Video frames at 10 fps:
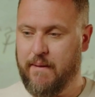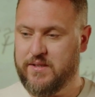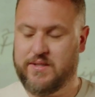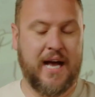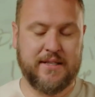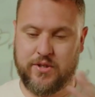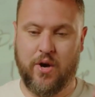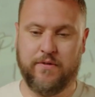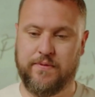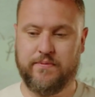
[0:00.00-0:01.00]
starts
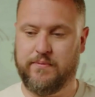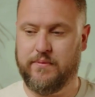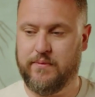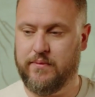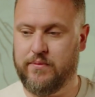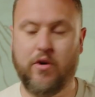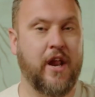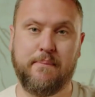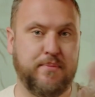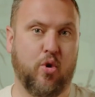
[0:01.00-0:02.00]
off not
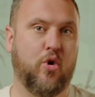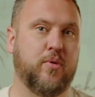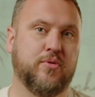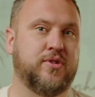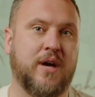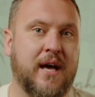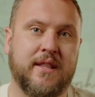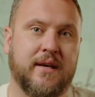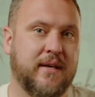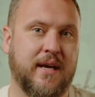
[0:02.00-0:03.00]
abnormal to
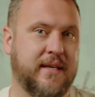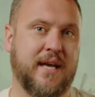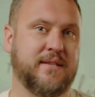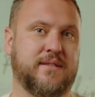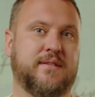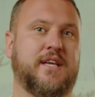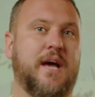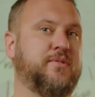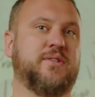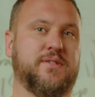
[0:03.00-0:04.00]
other accounts
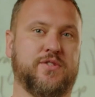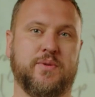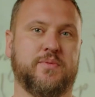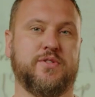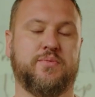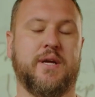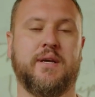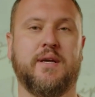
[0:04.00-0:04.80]
captured in scriptures, where